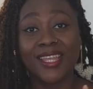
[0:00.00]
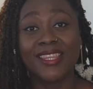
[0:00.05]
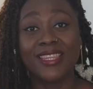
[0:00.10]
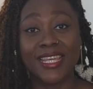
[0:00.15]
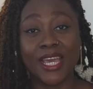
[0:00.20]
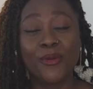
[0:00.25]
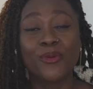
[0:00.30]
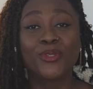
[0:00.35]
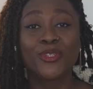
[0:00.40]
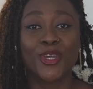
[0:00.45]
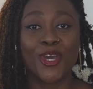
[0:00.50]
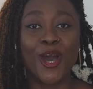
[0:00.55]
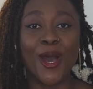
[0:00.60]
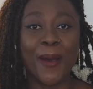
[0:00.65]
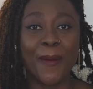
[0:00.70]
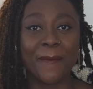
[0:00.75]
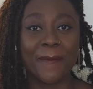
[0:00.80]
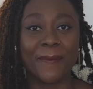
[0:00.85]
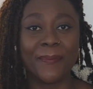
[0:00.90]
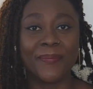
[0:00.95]
They would
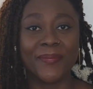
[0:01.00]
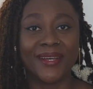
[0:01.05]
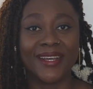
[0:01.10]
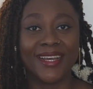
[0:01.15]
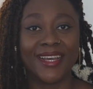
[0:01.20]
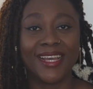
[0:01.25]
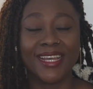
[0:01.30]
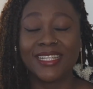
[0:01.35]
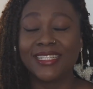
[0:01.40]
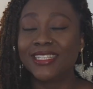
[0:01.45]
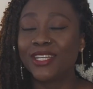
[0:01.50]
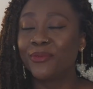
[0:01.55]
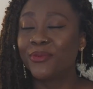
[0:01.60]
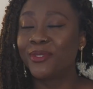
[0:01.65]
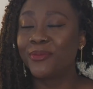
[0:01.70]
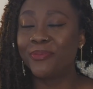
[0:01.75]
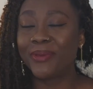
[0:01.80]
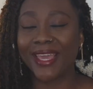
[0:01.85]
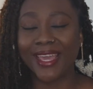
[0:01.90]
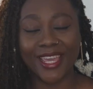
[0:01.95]
come. They
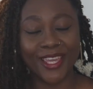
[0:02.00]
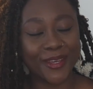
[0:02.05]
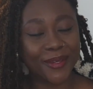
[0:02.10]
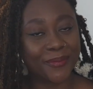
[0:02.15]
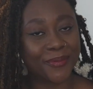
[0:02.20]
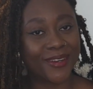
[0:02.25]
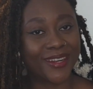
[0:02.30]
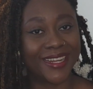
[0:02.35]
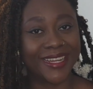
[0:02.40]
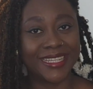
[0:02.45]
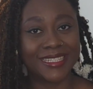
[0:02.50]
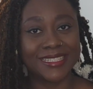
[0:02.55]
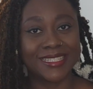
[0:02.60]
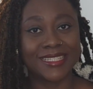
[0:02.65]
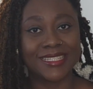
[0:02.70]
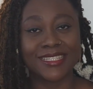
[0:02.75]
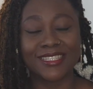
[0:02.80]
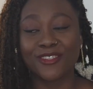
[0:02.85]
would pay your prices.